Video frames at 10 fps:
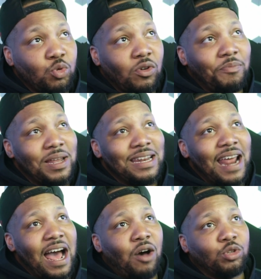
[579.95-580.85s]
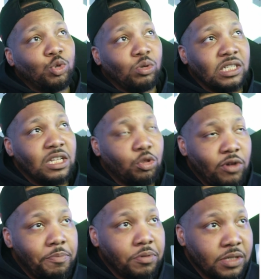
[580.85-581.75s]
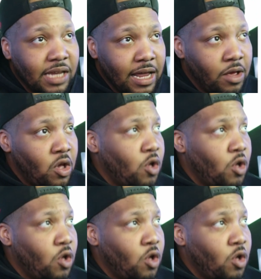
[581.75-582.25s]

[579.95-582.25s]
you would have been down 23%,